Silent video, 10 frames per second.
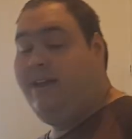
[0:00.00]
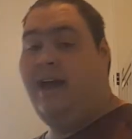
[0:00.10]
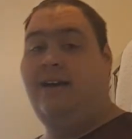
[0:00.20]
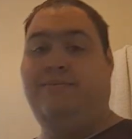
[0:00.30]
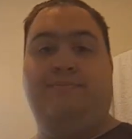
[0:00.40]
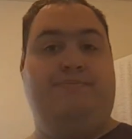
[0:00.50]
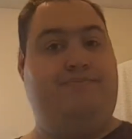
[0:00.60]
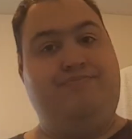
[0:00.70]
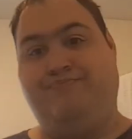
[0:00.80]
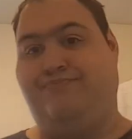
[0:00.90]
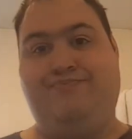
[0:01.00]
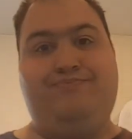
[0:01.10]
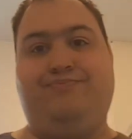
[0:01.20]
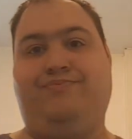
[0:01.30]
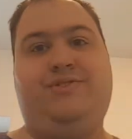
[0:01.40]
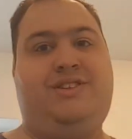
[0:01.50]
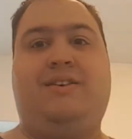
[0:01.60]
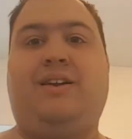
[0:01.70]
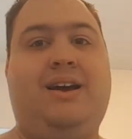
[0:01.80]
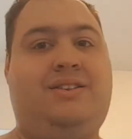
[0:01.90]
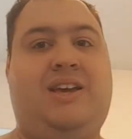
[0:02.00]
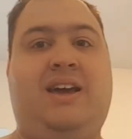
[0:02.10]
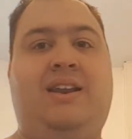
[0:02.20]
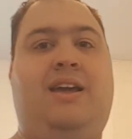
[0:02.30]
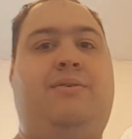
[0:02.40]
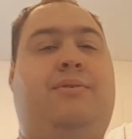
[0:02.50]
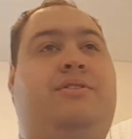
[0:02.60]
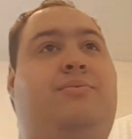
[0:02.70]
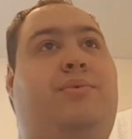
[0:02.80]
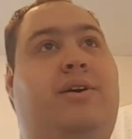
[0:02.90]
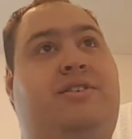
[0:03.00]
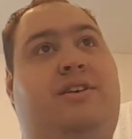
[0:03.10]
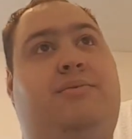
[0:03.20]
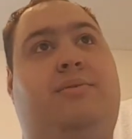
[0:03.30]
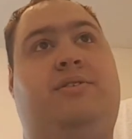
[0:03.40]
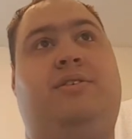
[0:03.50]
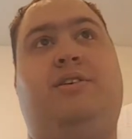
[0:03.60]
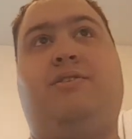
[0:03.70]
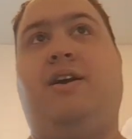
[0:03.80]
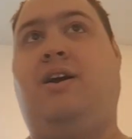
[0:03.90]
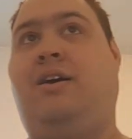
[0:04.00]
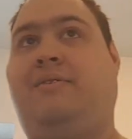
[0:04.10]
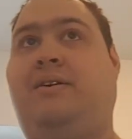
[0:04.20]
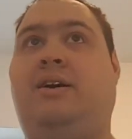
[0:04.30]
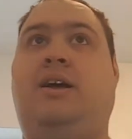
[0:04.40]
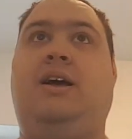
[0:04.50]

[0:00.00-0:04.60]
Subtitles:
yeah, 7 out of 10. It wasn't worse, it wasn't great either.